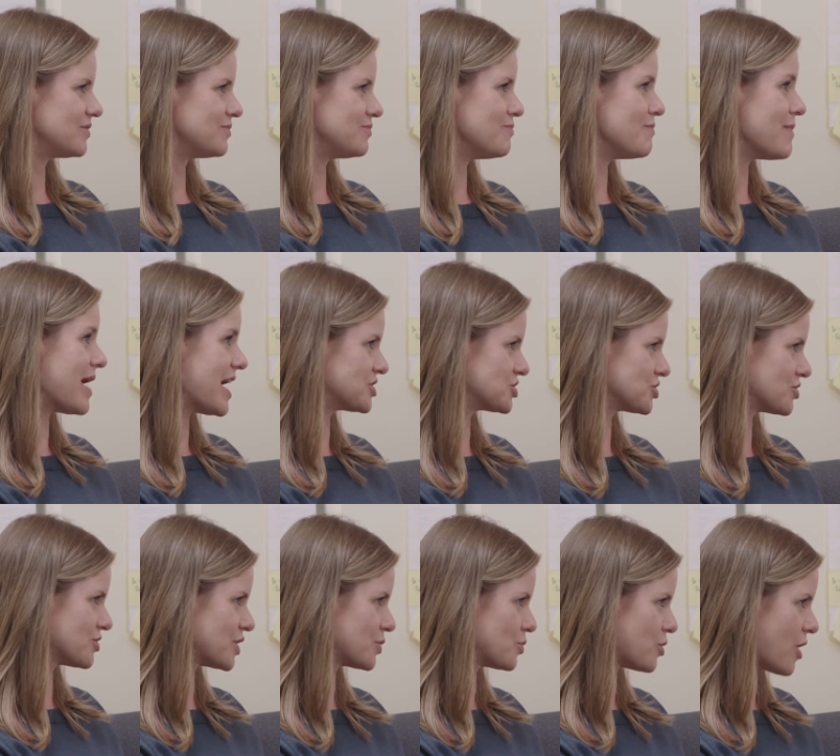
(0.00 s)

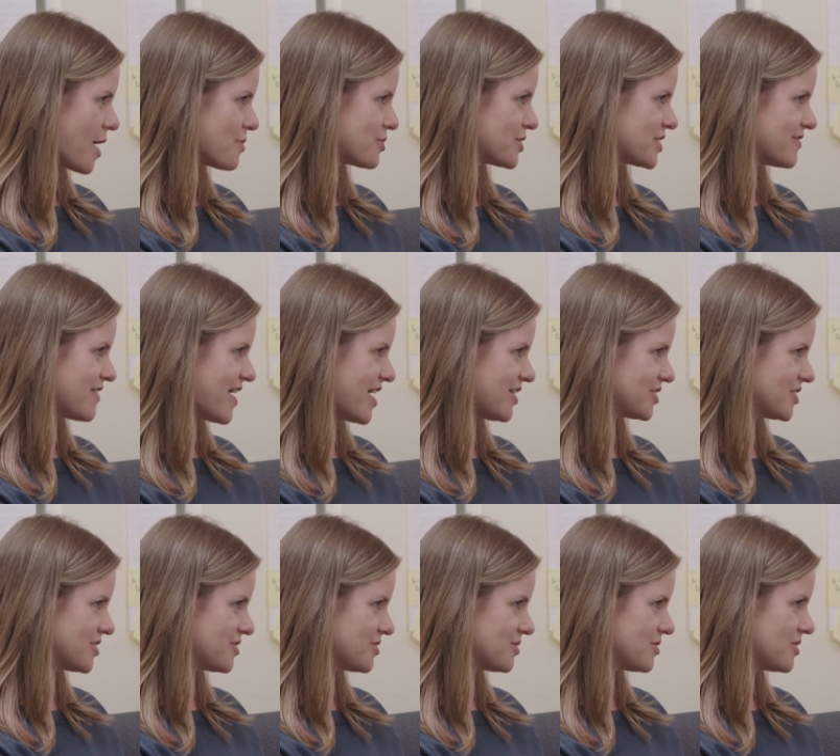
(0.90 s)
measuring property
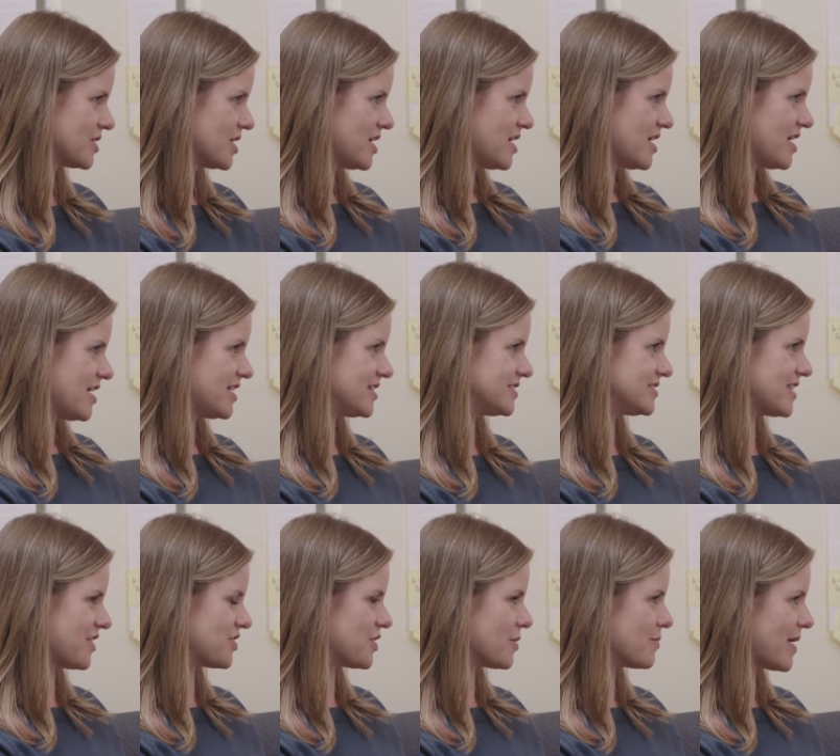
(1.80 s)
value, is
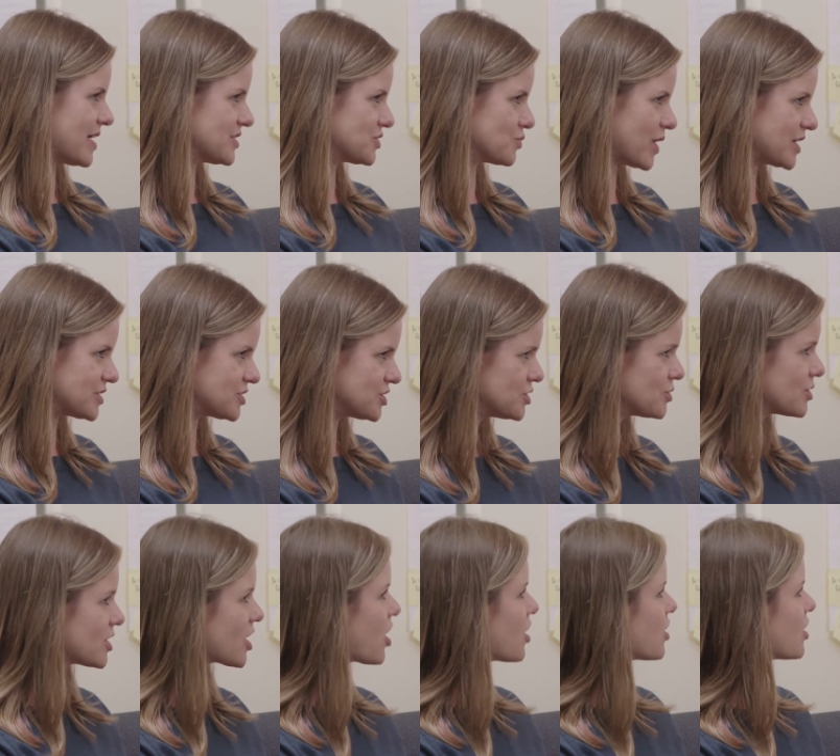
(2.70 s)
that the best way to
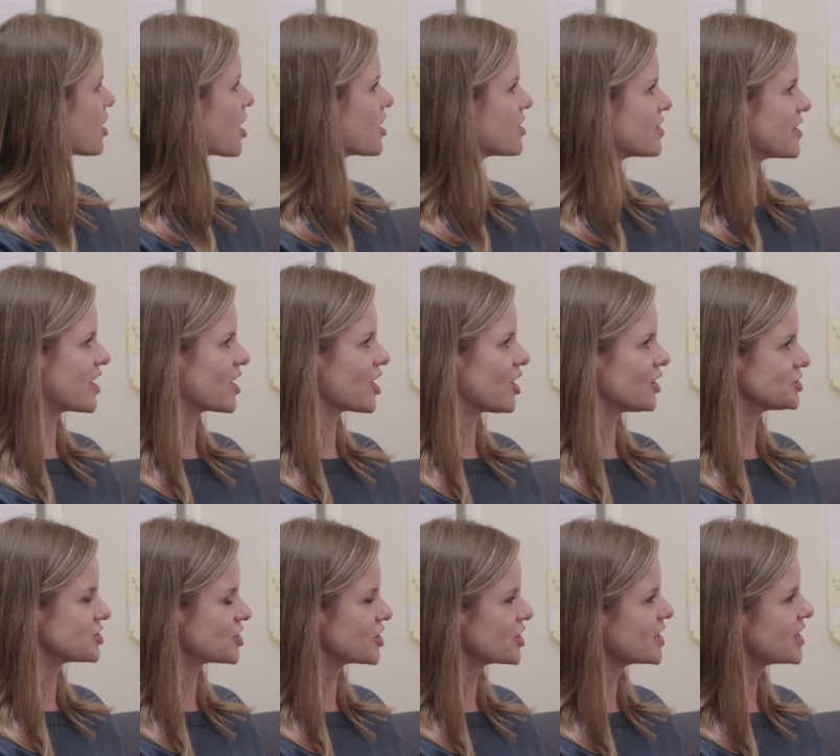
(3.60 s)
do it? Are there
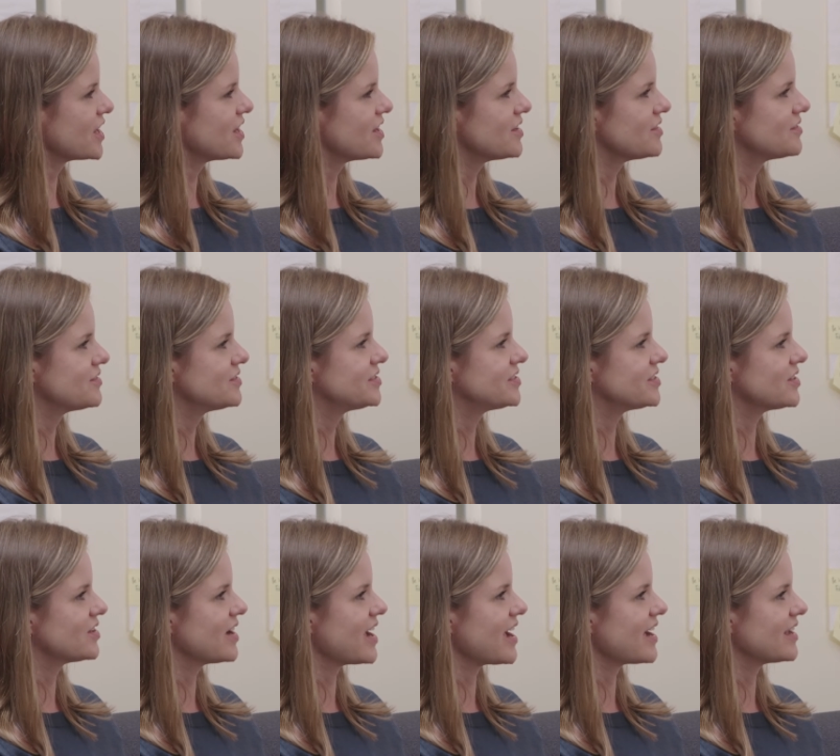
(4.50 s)
alternatives?
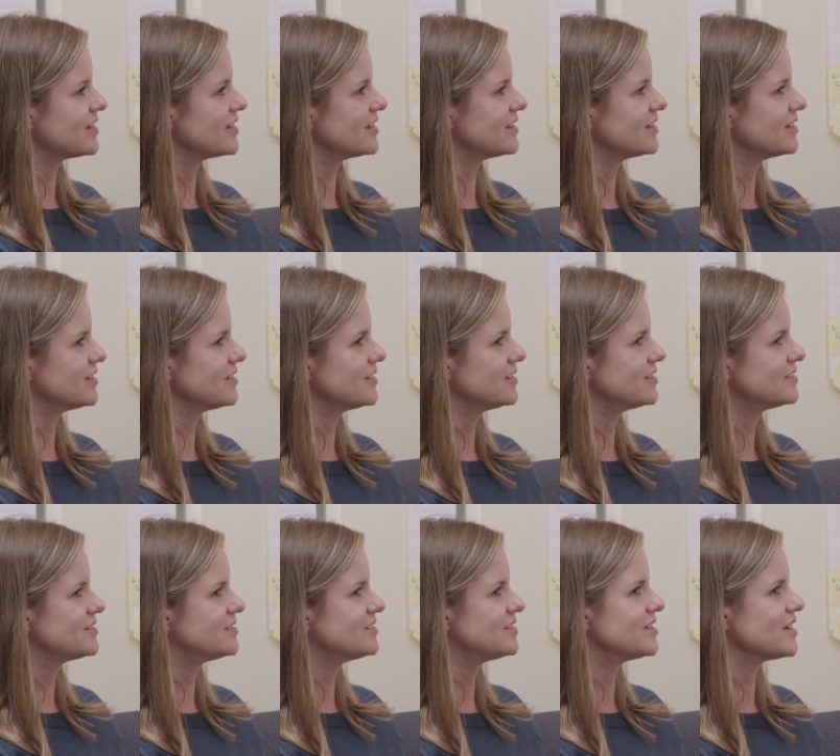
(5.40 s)
And
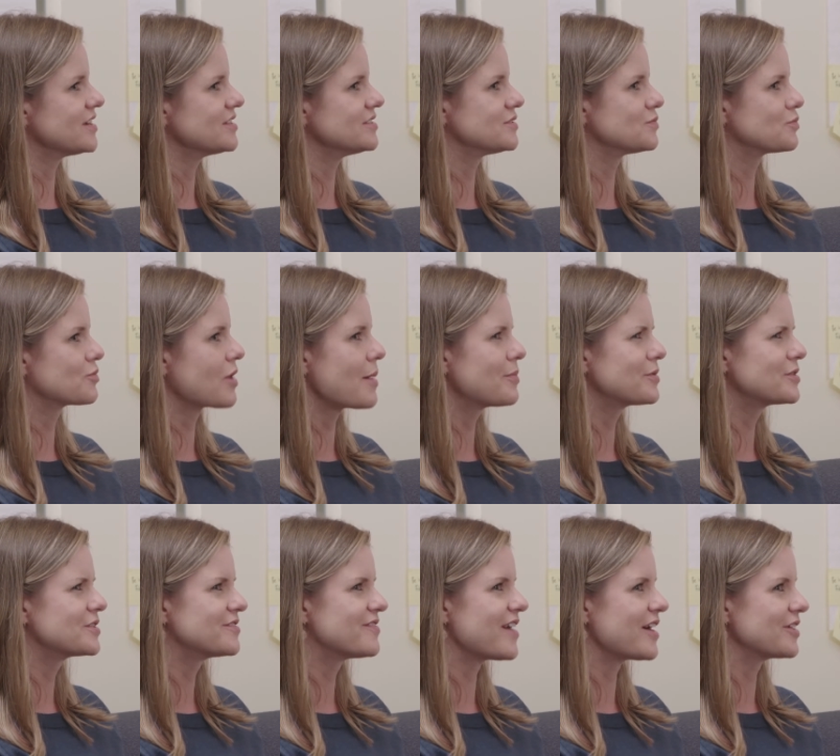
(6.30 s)
does
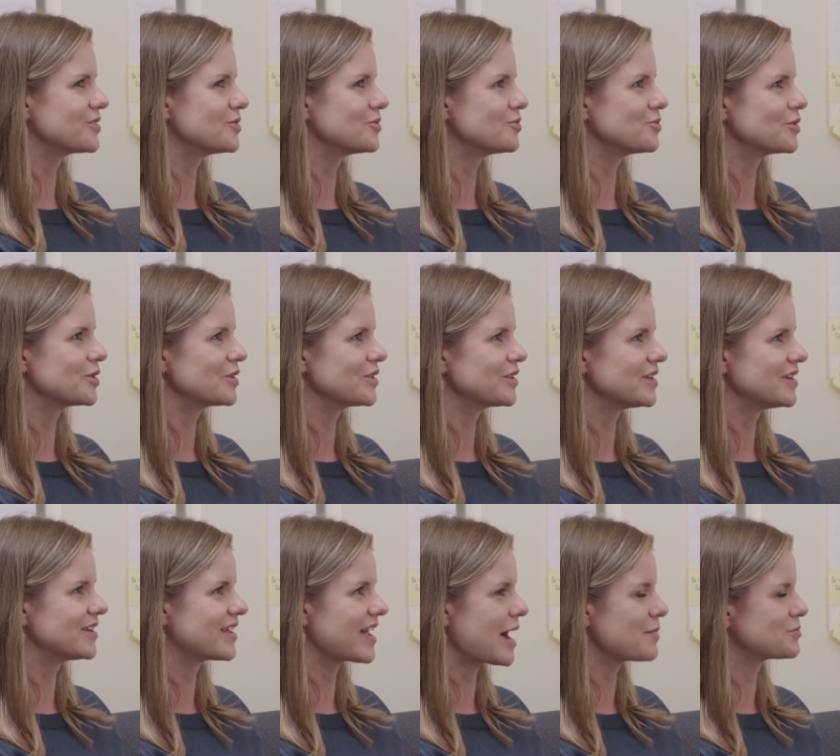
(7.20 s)
property value
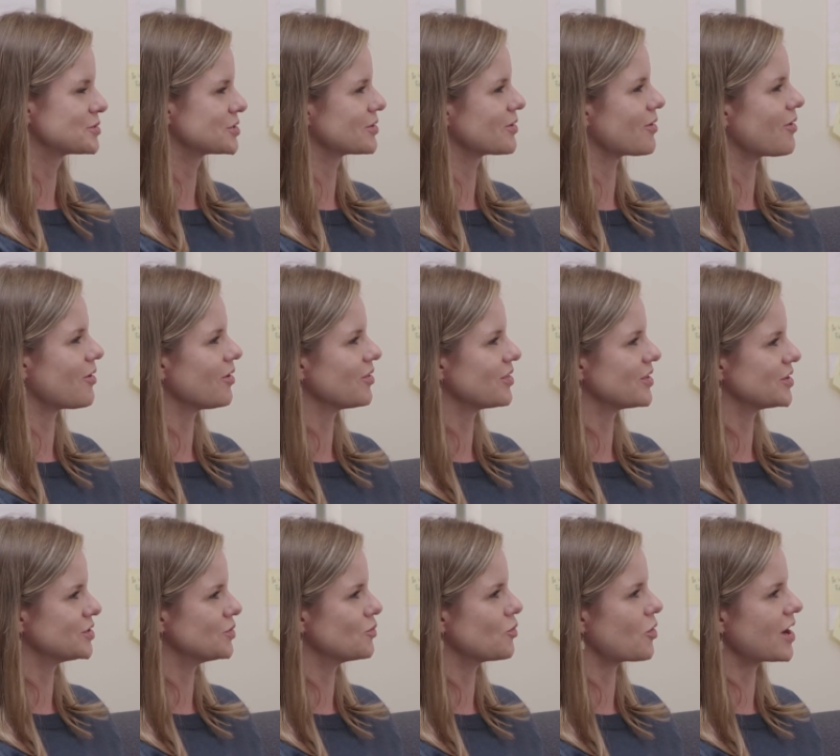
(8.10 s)
really capture all
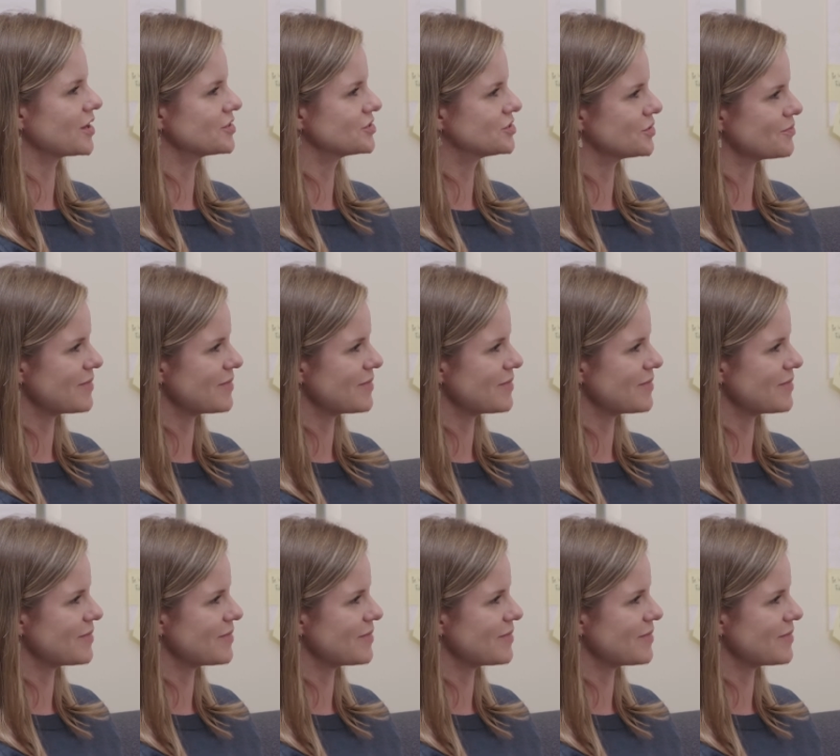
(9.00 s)
that you want to